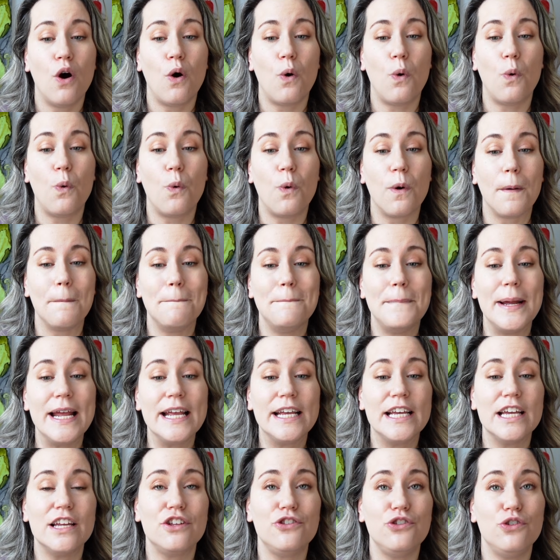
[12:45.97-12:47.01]
or
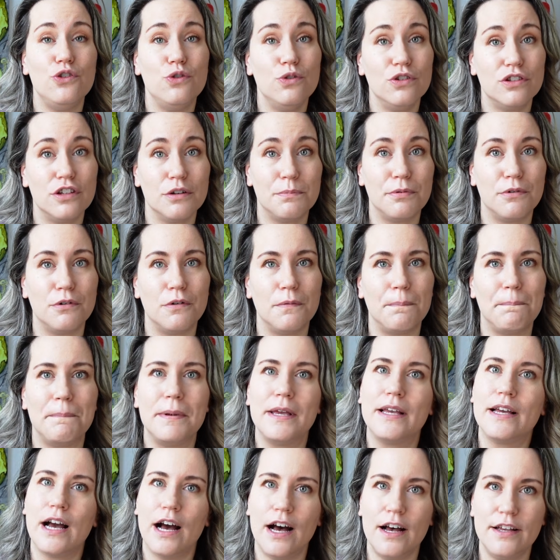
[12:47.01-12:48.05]
make it usable
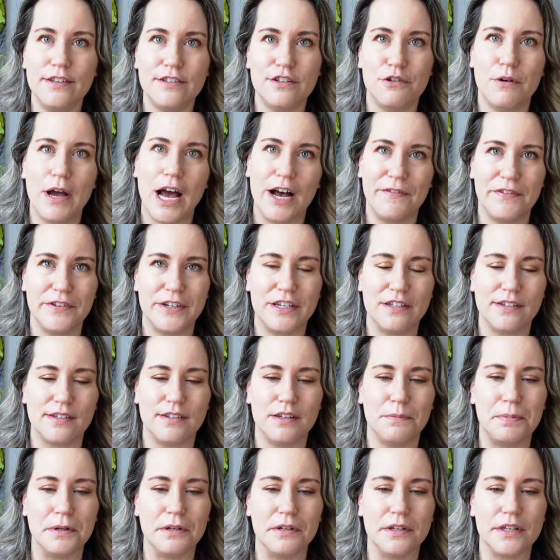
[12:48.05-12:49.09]
because you have a
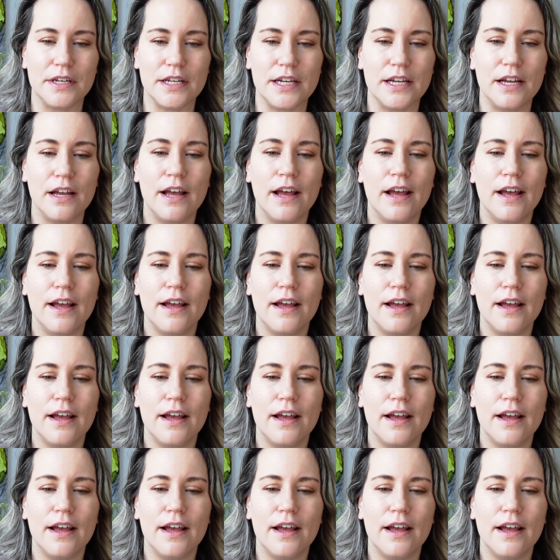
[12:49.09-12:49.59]
disability,